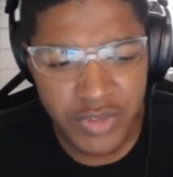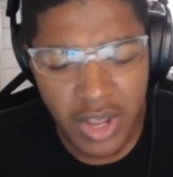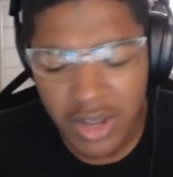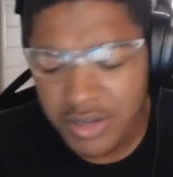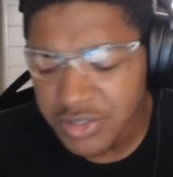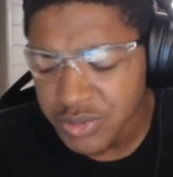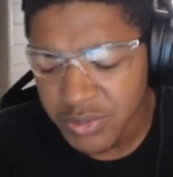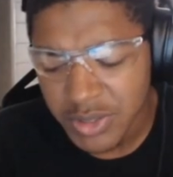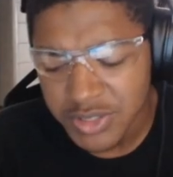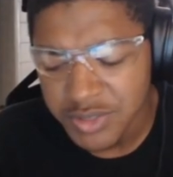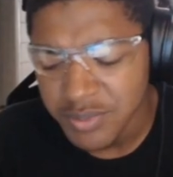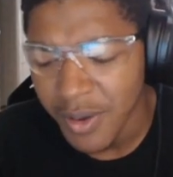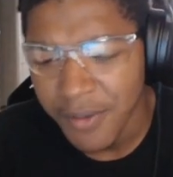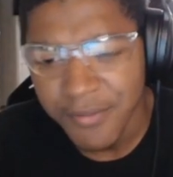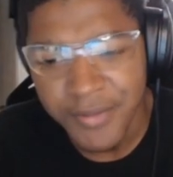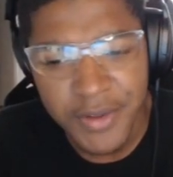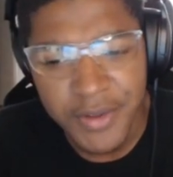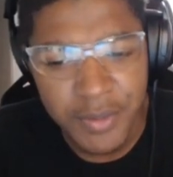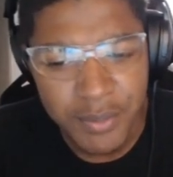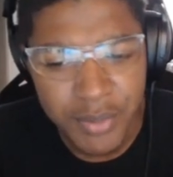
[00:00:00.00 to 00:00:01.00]
Oshawott's my
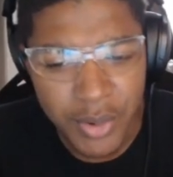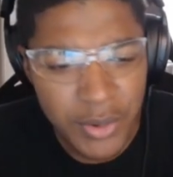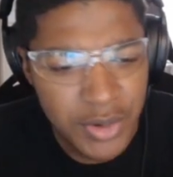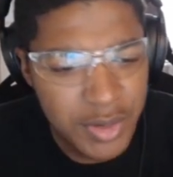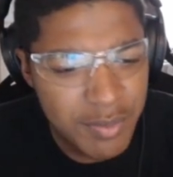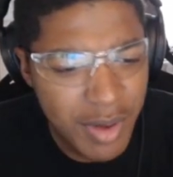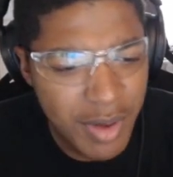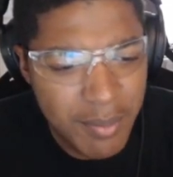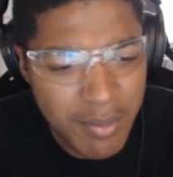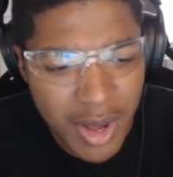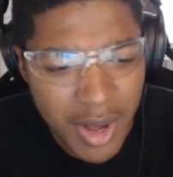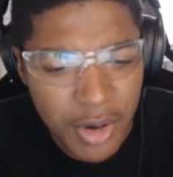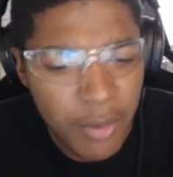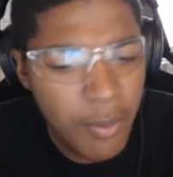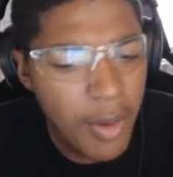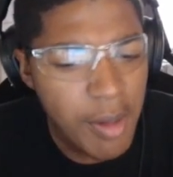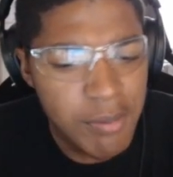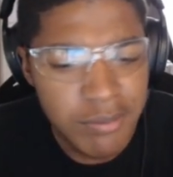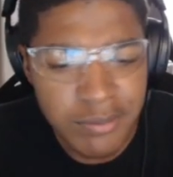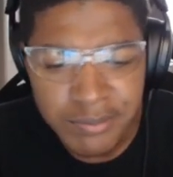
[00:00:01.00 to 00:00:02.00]
favorite Pokemon, by the
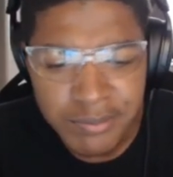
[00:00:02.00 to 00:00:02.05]
way.